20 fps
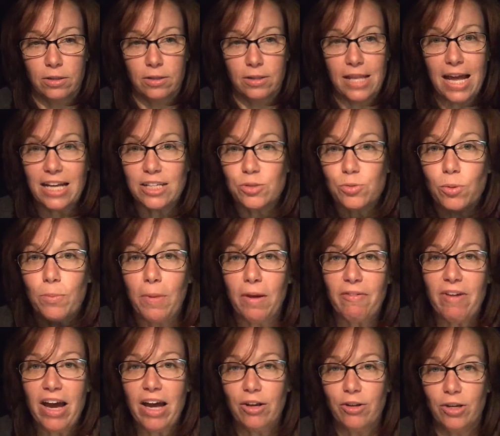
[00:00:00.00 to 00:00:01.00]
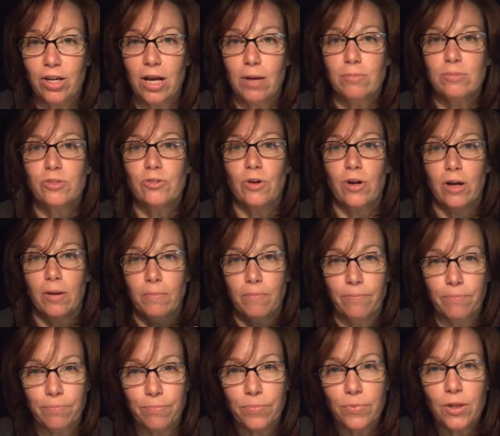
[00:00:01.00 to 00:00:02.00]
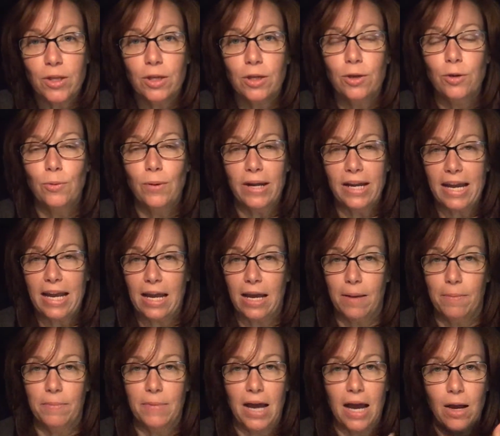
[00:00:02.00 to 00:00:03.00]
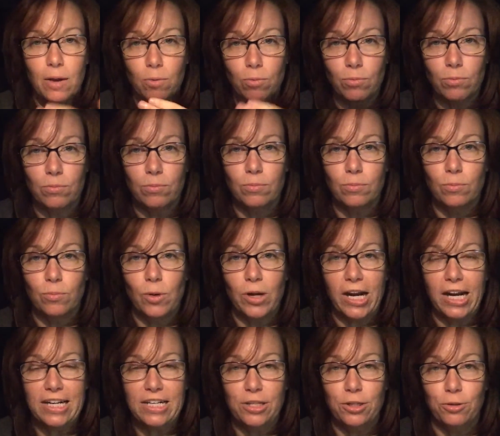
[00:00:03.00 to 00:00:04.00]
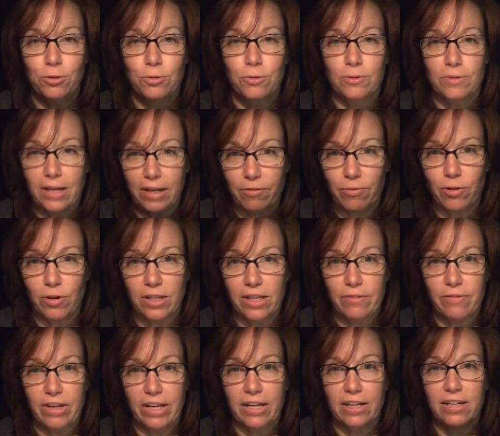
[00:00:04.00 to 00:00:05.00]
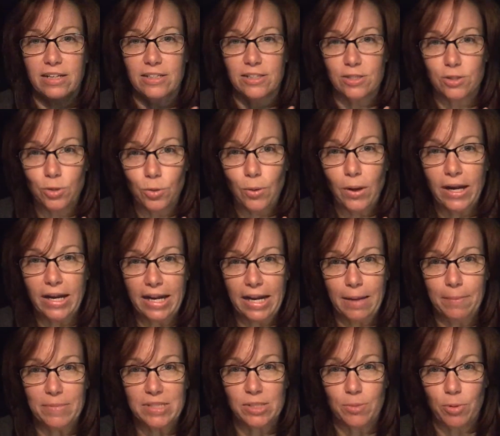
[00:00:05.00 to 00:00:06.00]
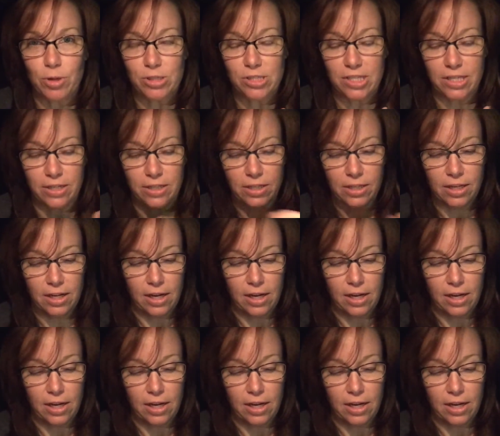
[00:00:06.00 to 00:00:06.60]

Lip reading: That's where my value comes from, who I am, not what I do, like for a living. It's who I am as a person.